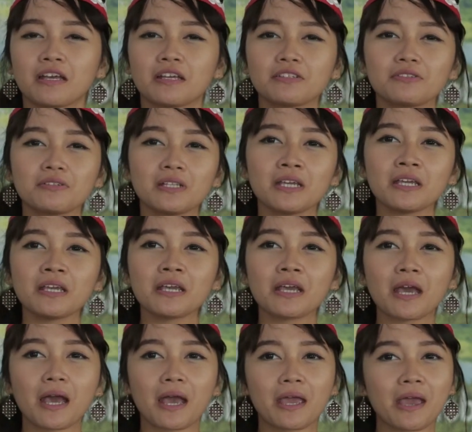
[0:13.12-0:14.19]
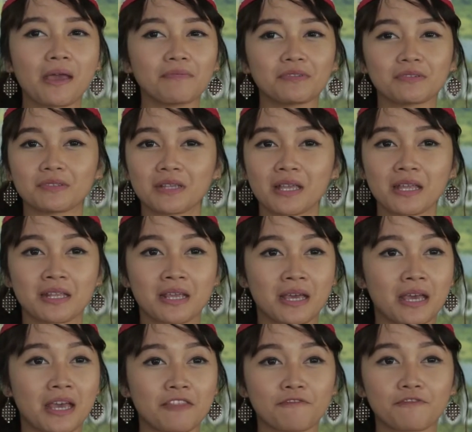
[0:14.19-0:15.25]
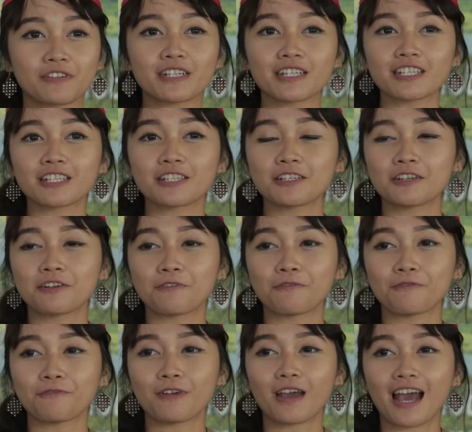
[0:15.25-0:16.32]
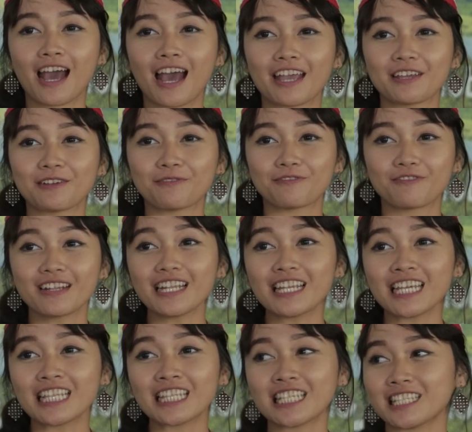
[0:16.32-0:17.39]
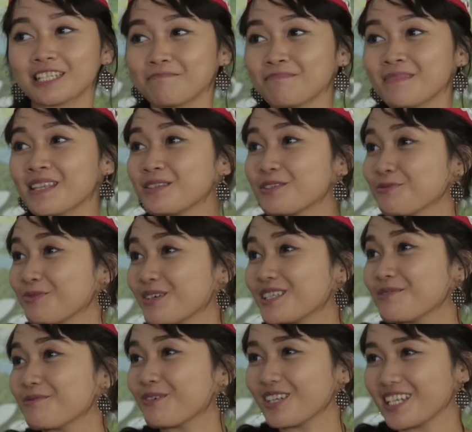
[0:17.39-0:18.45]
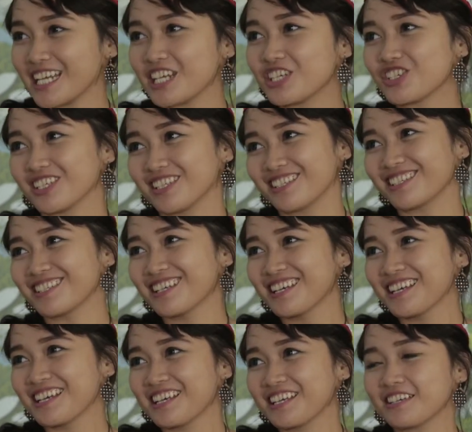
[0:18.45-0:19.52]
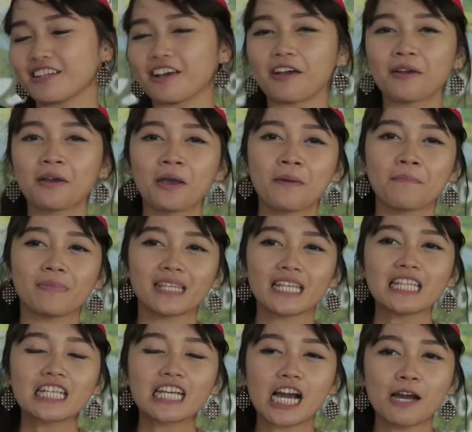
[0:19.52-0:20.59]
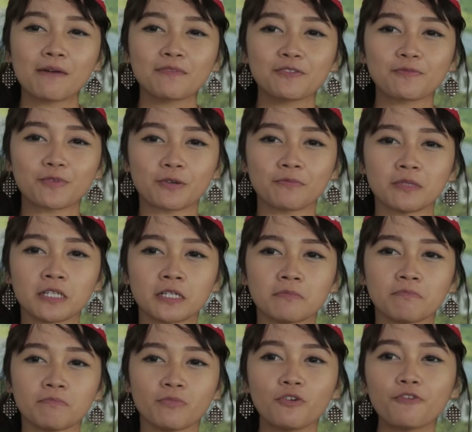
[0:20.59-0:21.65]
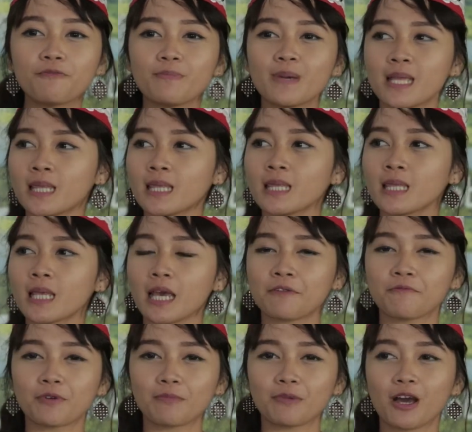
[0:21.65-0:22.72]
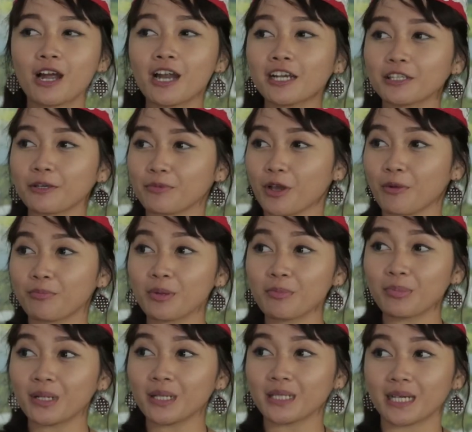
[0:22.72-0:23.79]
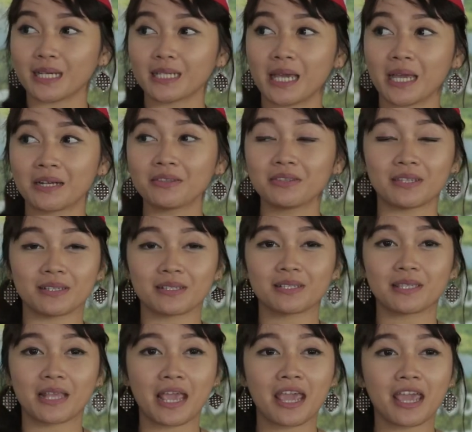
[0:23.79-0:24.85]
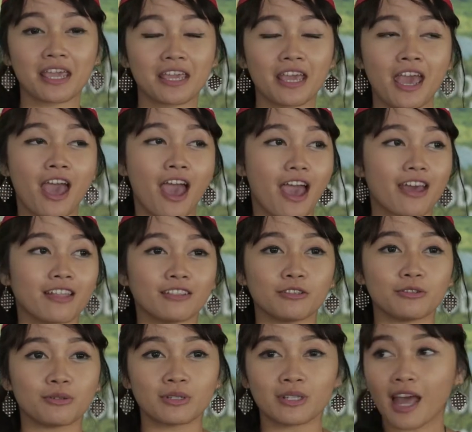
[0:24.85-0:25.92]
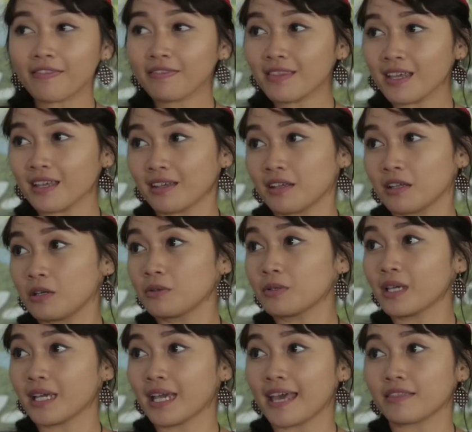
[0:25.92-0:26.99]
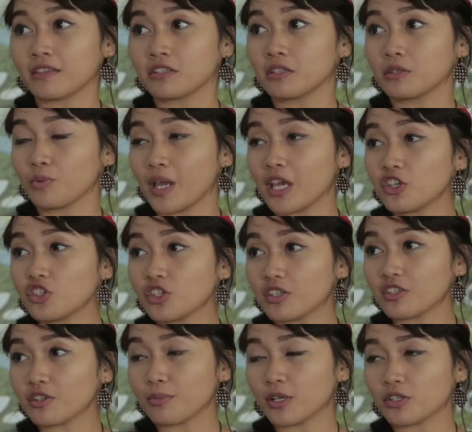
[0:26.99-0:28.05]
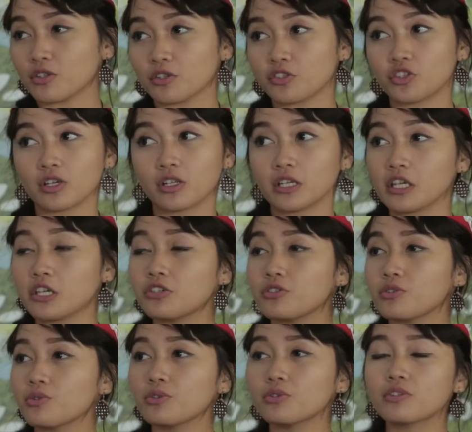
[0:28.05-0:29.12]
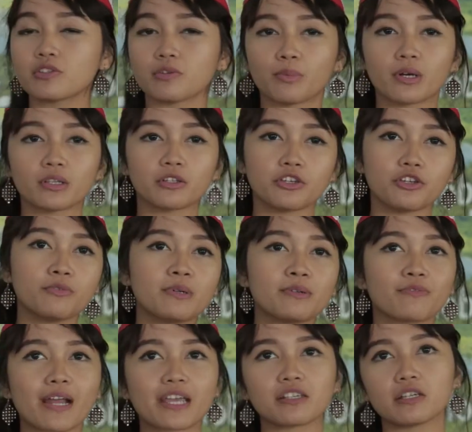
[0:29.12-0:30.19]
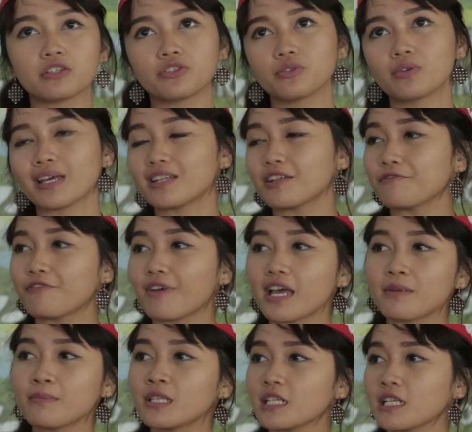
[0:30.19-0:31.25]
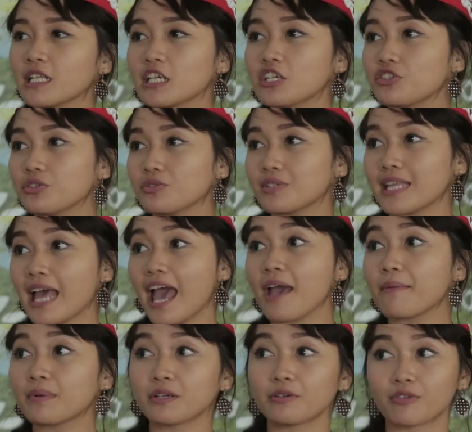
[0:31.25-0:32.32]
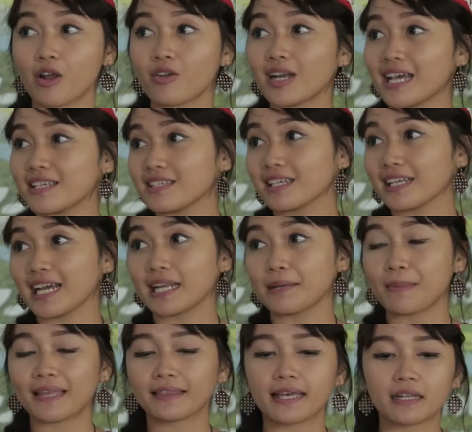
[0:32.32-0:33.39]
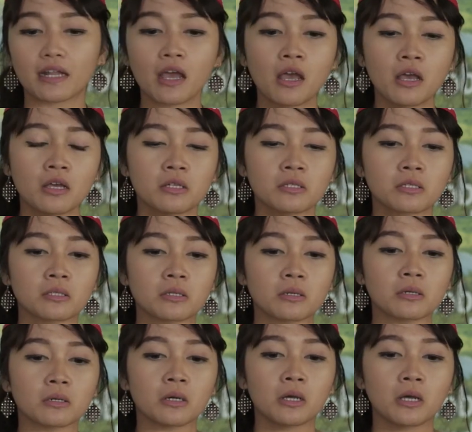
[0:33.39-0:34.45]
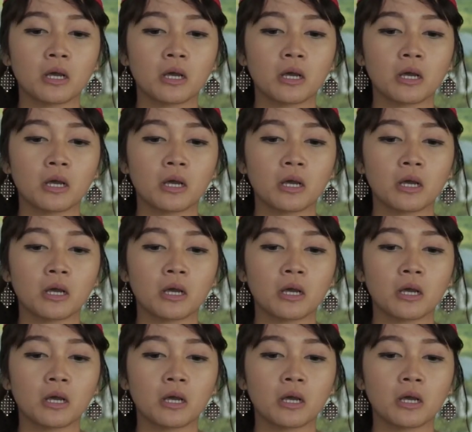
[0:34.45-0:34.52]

Actually, I have to say that at first, I really didn't mean to build a foundation, you know. But it comes from the movement and from the heart of young people that cannot just stay and do nothing looking at the situations about social issues, about human rights issues and environmental issues that happen around us in Kalimantan. So